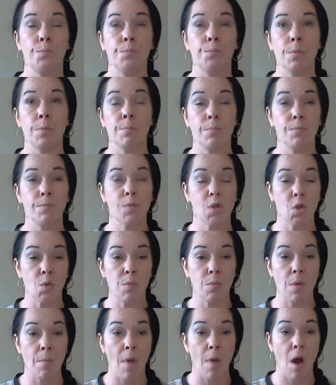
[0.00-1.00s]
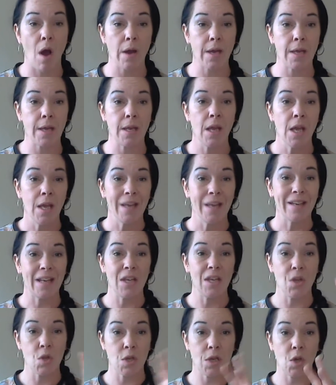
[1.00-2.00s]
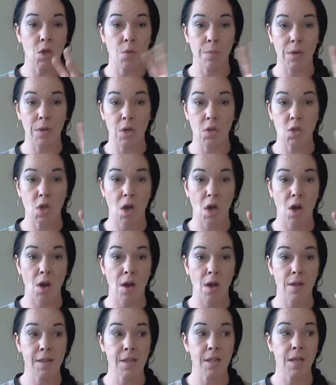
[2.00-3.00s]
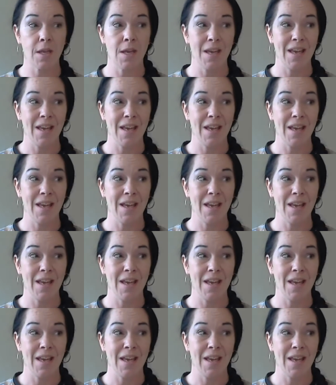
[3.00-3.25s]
the supermarket, they usually come in the jars